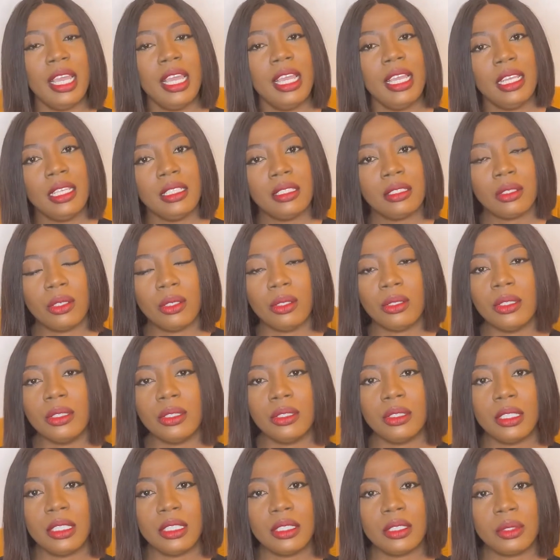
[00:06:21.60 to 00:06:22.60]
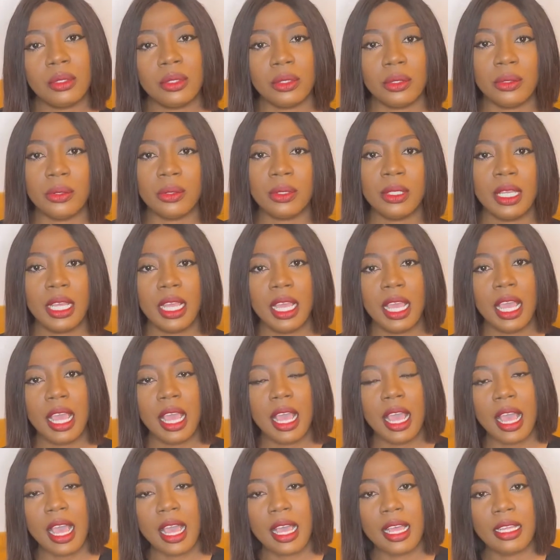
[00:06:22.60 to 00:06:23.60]
He's cool.
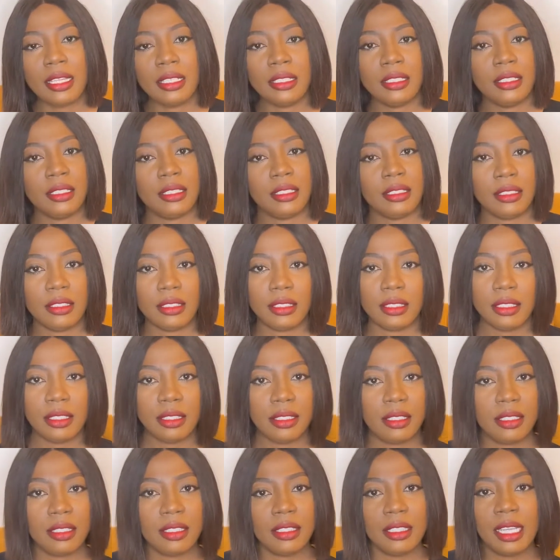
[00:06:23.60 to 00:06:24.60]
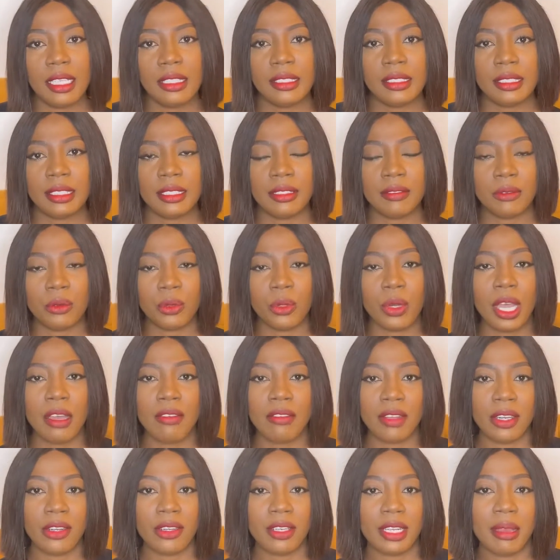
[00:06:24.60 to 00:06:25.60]
And let's see if we'll
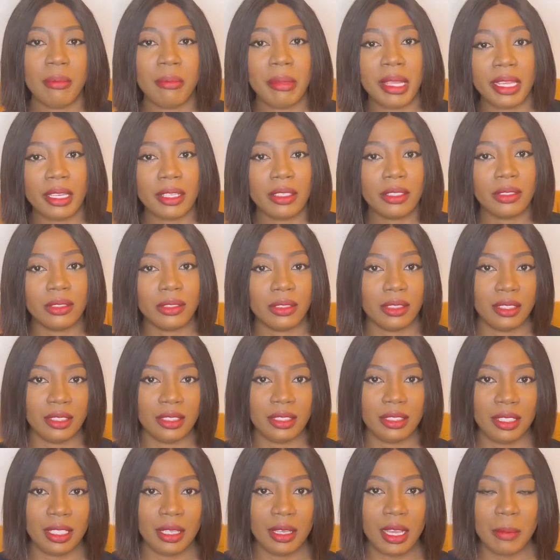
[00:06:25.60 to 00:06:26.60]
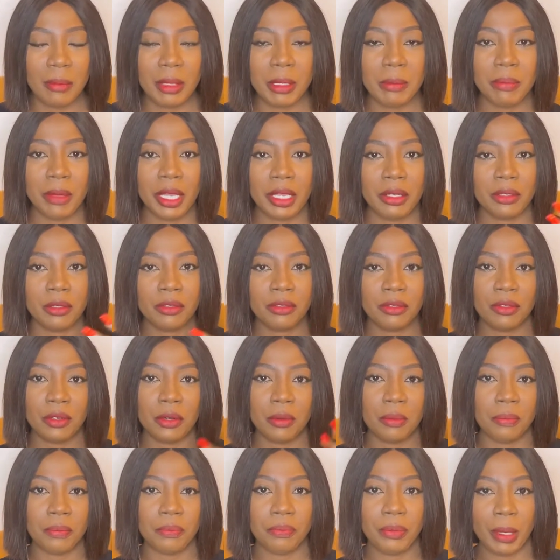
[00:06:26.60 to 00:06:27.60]
have another Michael this year. I mean Michael
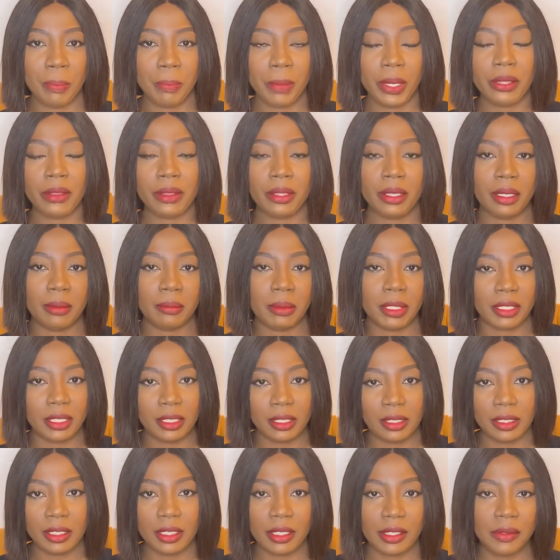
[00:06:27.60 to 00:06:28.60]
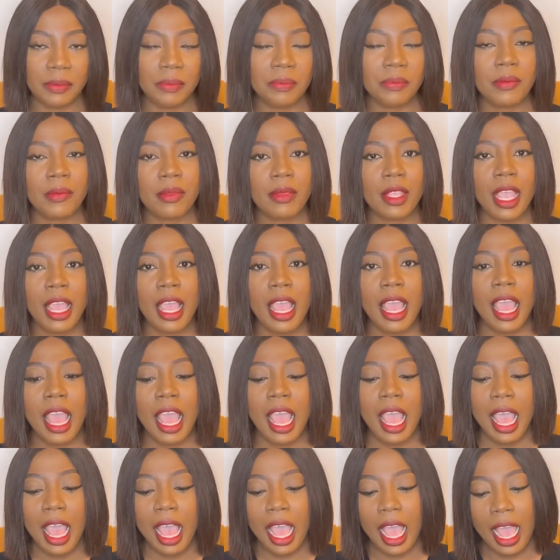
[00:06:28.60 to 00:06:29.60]
from Pepper Dem season.
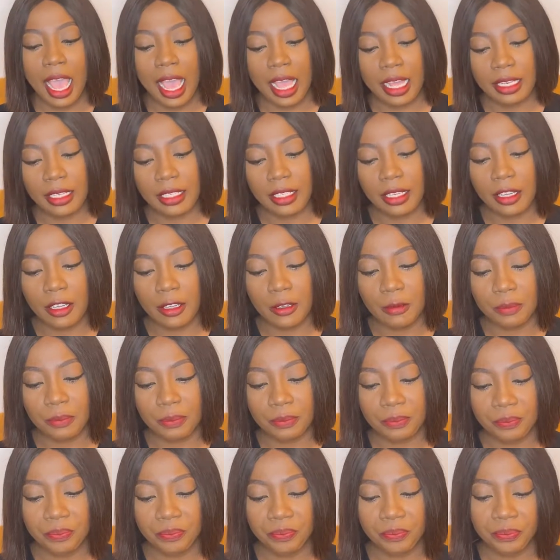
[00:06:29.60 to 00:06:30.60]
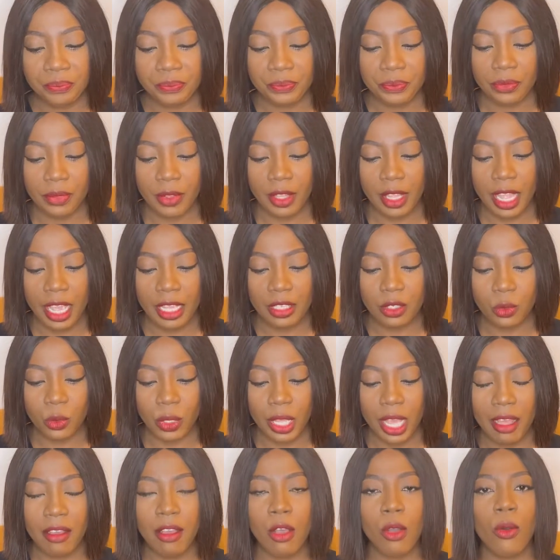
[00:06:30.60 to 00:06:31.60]
And yes, we
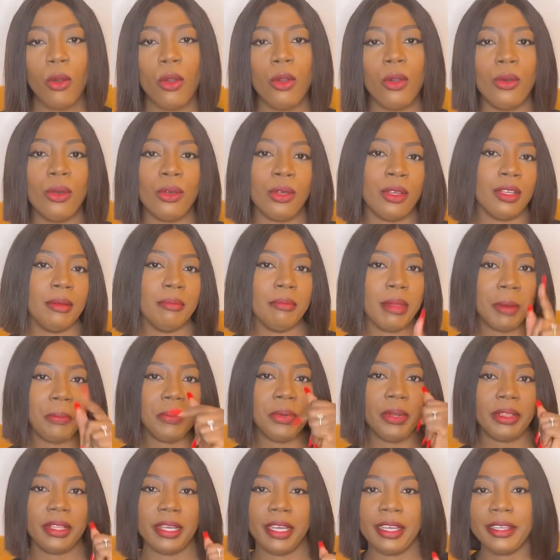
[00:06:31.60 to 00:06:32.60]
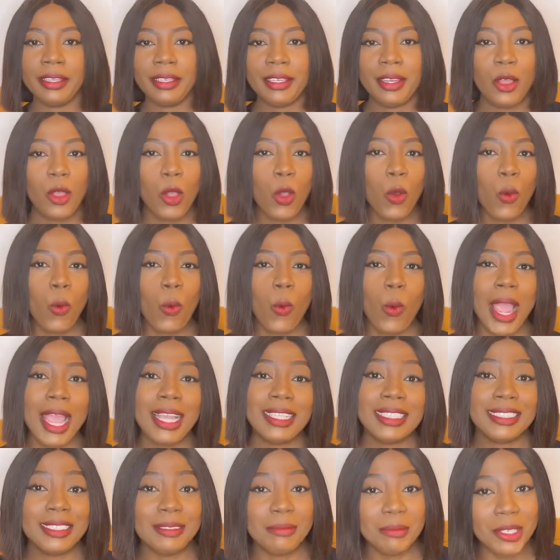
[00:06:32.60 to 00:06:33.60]
have my brother,
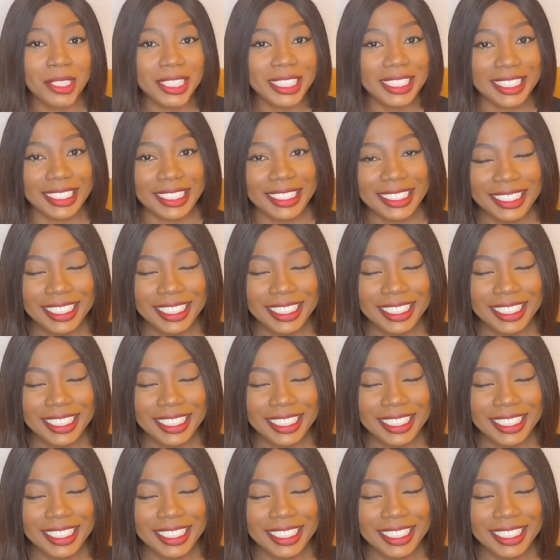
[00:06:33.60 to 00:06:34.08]
White Money.